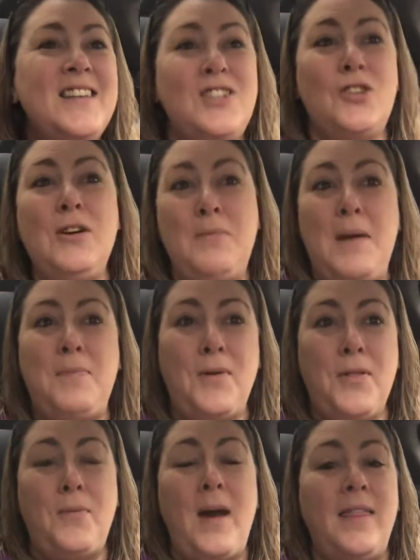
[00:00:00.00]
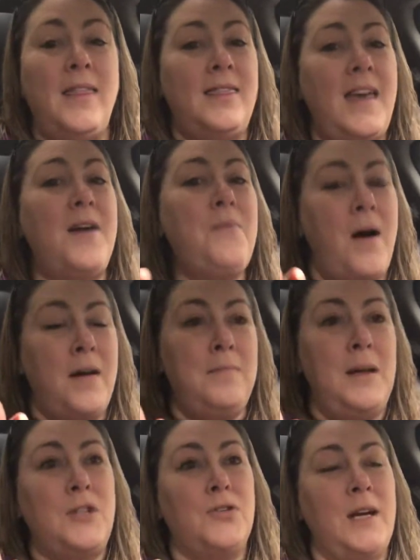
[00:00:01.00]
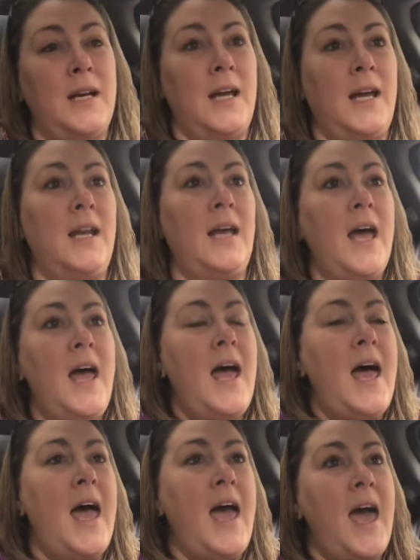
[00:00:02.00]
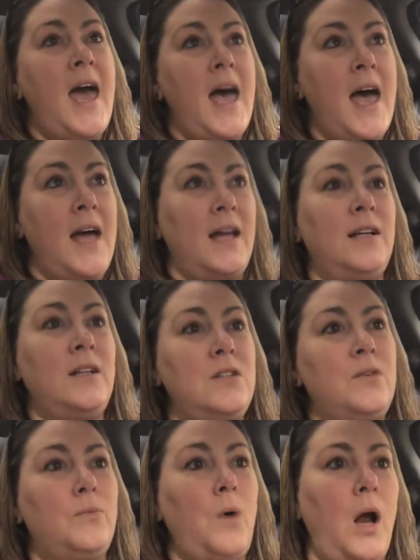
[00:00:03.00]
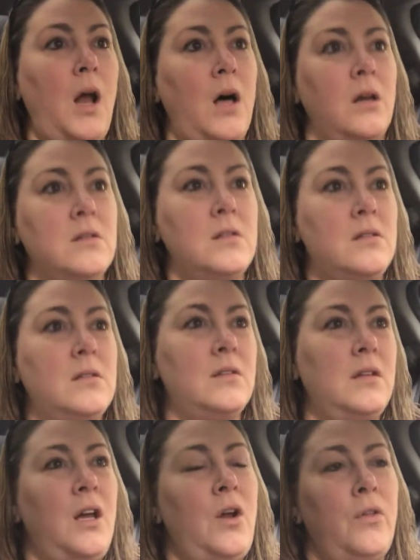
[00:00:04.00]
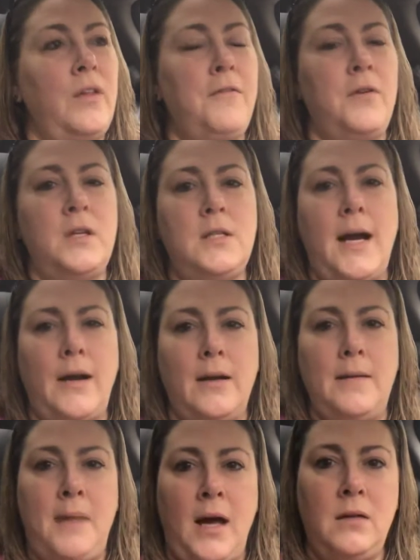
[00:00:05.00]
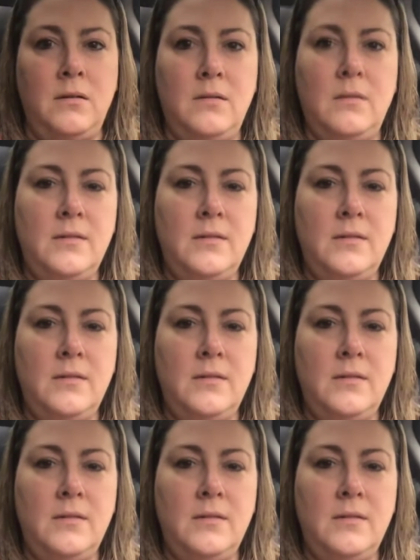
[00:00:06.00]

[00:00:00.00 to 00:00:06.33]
Treat people the way that they want to be treated. And what else? You know, live with integrity, man.